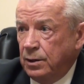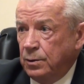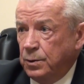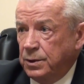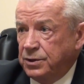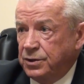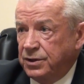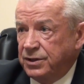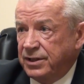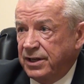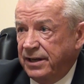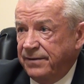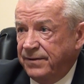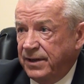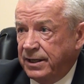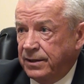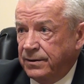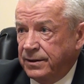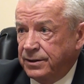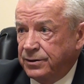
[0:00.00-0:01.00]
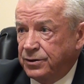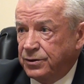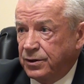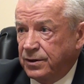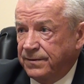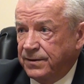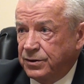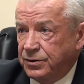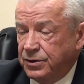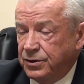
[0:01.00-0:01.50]
which is a veteran
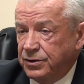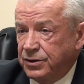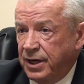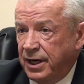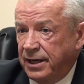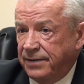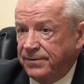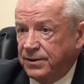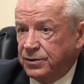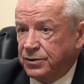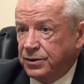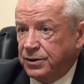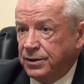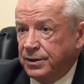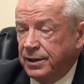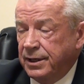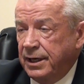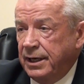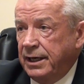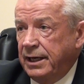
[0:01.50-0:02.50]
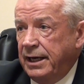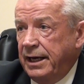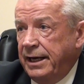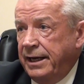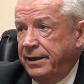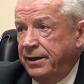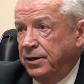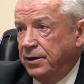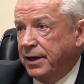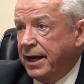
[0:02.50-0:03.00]
services officer,
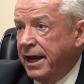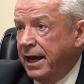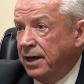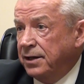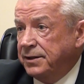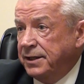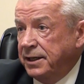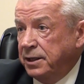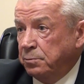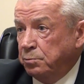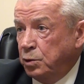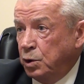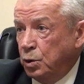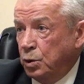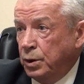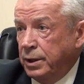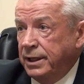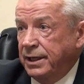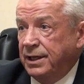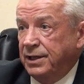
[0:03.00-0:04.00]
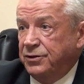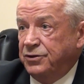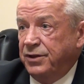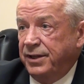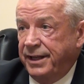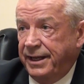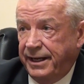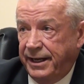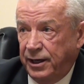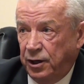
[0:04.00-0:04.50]
and their county employees
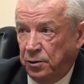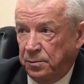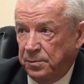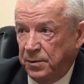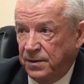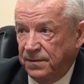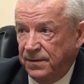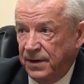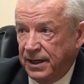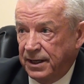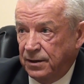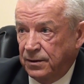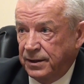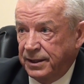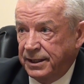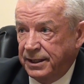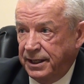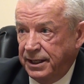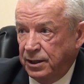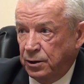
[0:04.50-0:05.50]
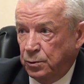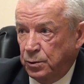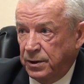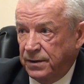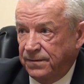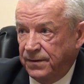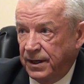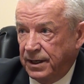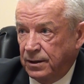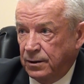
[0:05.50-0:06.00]
that help the veteran deal
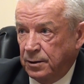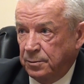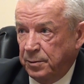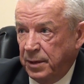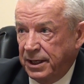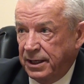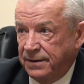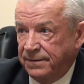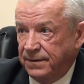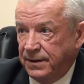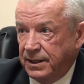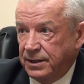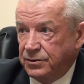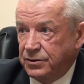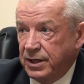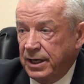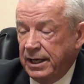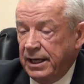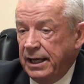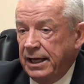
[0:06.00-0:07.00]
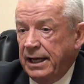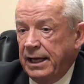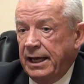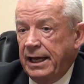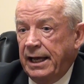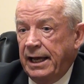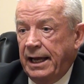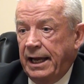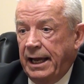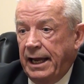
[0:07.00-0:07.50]
with veteran benefits.
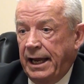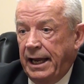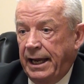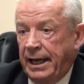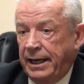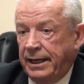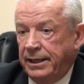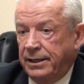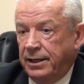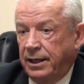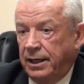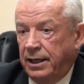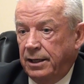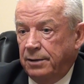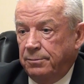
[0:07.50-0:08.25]
And